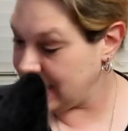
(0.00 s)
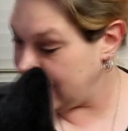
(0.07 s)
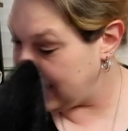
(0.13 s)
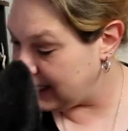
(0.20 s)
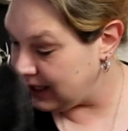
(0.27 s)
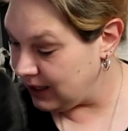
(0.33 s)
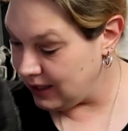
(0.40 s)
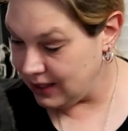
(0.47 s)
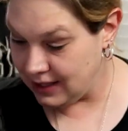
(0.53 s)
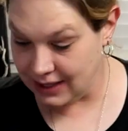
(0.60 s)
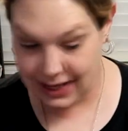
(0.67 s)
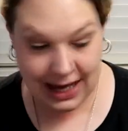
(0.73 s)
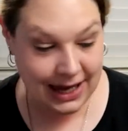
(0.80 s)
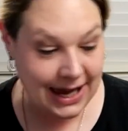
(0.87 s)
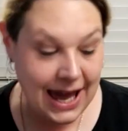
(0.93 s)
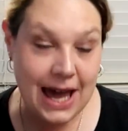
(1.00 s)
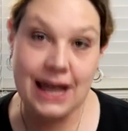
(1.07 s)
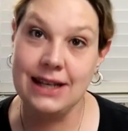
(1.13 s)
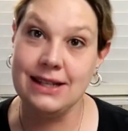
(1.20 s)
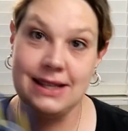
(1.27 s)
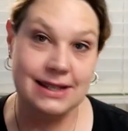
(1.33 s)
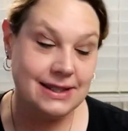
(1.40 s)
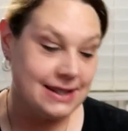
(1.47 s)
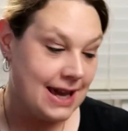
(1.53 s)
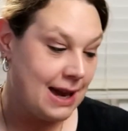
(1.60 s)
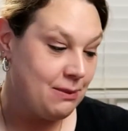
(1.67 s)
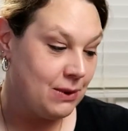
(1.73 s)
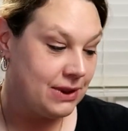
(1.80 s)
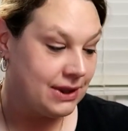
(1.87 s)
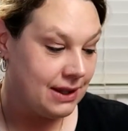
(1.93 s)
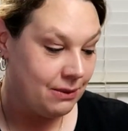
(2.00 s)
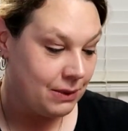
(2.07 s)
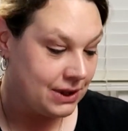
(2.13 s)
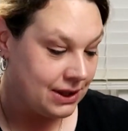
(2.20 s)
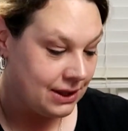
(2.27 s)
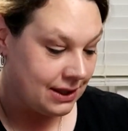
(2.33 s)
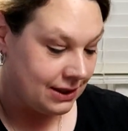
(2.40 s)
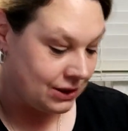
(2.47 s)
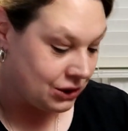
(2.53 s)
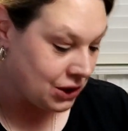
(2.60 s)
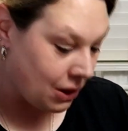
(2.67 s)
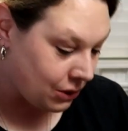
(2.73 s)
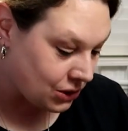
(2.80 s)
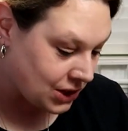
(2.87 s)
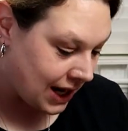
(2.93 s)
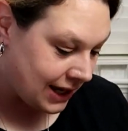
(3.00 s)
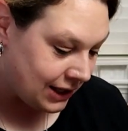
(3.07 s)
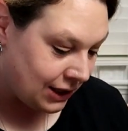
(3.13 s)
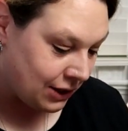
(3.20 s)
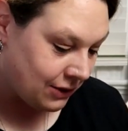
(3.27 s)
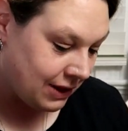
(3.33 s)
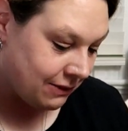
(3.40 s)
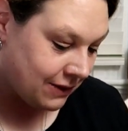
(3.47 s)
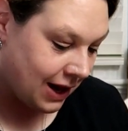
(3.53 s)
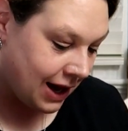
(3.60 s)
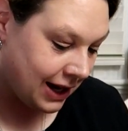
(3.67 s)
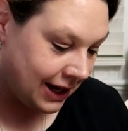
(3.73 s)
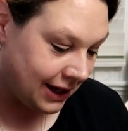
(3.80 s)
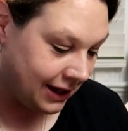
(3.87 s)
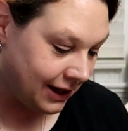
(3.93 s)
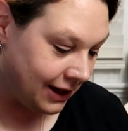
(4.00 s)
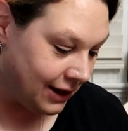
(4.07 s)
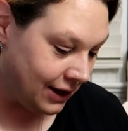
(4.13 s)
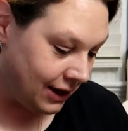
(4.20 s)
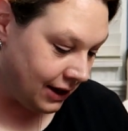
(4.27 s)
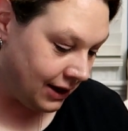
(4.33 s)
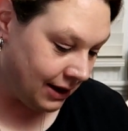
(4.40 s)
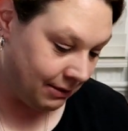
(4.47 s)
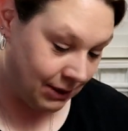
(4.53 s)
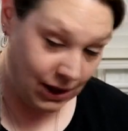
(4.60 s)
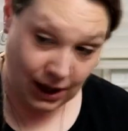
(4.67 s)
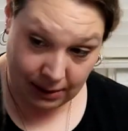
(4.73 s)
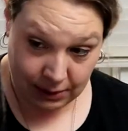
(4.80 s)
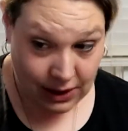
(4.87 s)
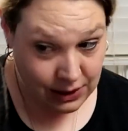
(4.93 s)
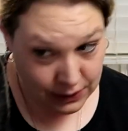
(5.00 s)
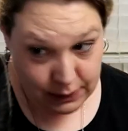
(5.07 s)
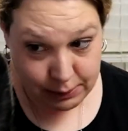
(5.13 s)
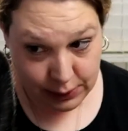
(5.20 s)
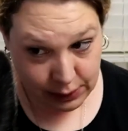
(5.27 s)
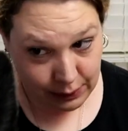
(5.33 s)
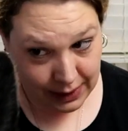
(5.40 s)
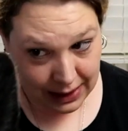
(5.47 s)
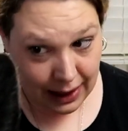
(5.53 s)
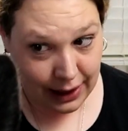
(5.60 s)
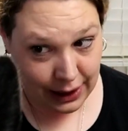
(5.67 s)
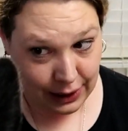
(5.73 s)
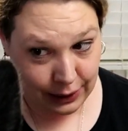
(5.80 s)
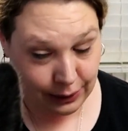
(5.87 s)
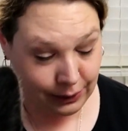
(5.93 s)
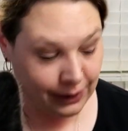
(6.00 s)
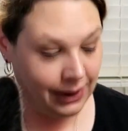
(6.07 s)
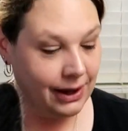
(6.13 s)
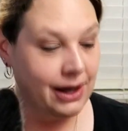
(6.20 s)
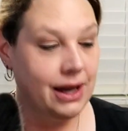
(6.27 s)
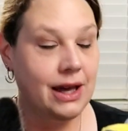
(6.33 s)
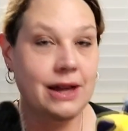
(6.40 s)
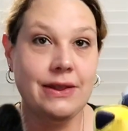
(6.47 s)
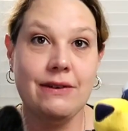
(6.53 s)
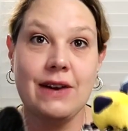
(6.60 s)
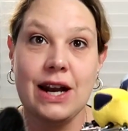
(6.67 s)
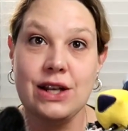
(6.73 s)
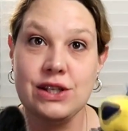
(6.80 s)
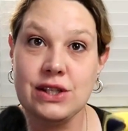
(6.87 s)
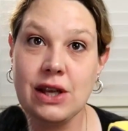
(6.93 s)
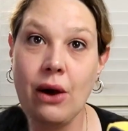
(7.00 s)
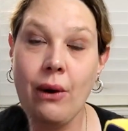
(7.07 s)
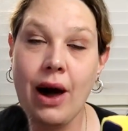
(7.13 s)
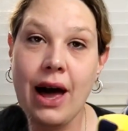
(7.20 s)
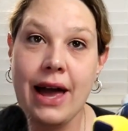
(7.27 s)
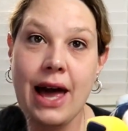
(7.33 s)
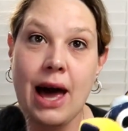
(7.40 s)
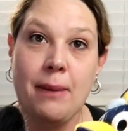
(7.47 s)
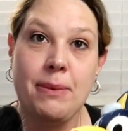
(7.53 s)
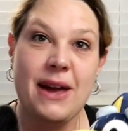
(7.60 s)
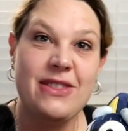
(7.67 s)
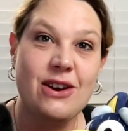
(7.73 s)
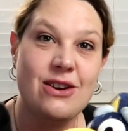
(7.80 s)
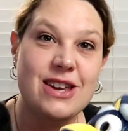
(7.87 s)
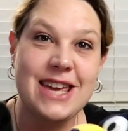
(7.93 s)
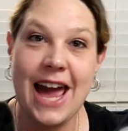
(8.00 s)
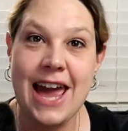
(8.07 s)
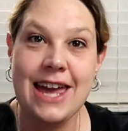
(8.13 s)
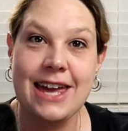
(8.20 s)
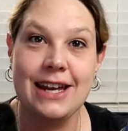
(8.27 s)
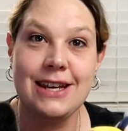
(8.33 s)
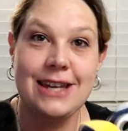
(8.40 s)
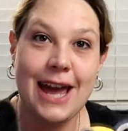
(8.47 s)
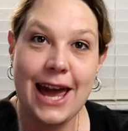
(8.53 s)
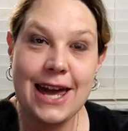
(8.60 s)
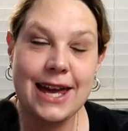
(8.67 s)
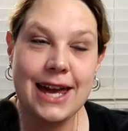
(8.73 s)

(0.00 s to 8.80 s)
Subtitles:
like, again, the same with the choke chain. You know, they've got it, I'm gonna use Bluey, not you. They've got it so high up and they're yanking,